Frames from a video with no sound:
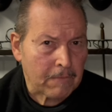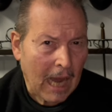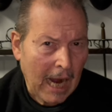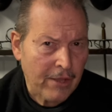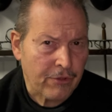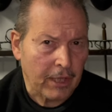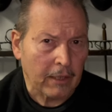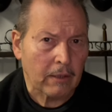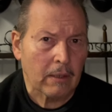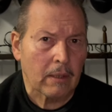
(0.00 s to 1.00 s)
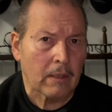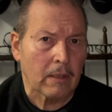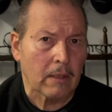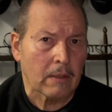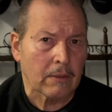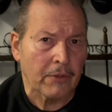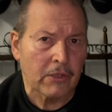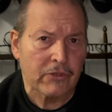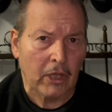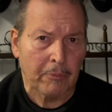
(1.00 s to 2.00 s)
I think that
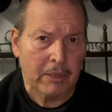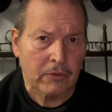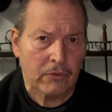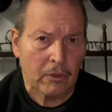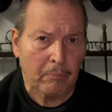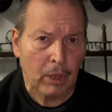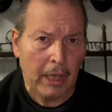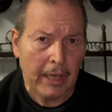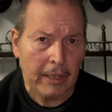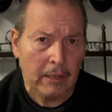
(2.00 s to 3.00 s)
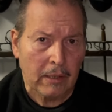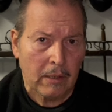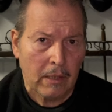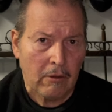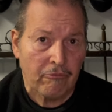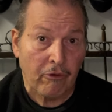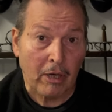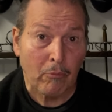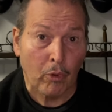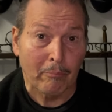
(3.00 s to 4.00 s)
these elements apply far
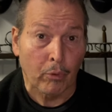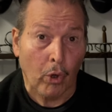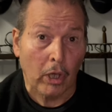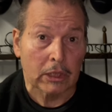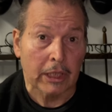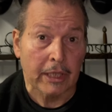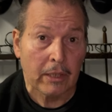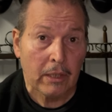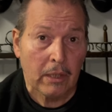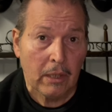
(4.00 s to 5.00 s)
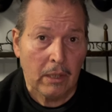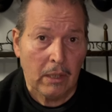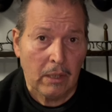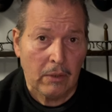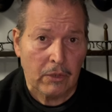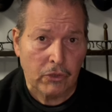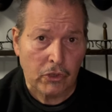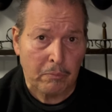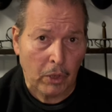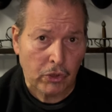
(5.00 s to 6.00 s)
more broadly than
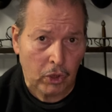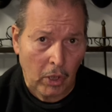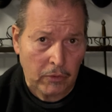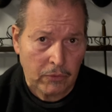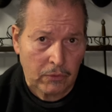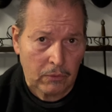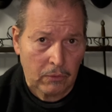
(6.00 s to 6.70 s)
just martial arts.